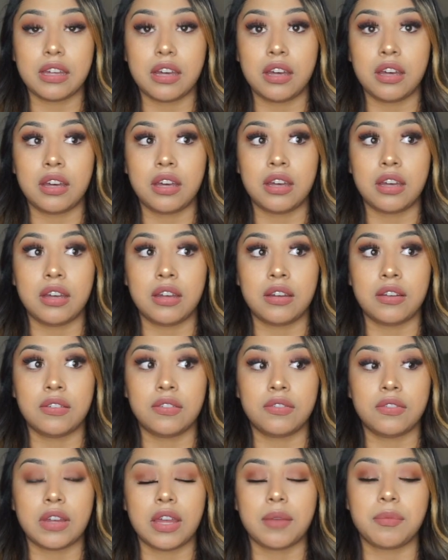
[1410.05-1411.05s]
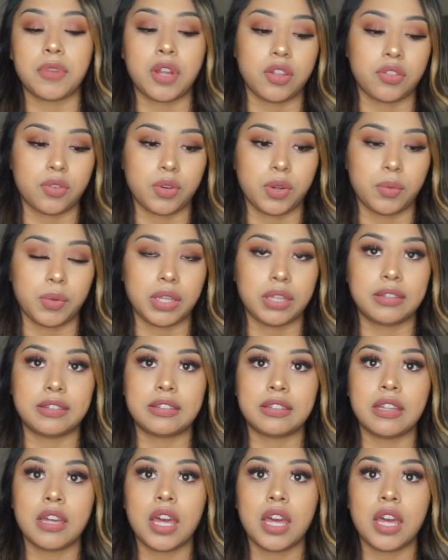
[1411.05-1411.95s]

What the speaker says: of, not 3 weeks,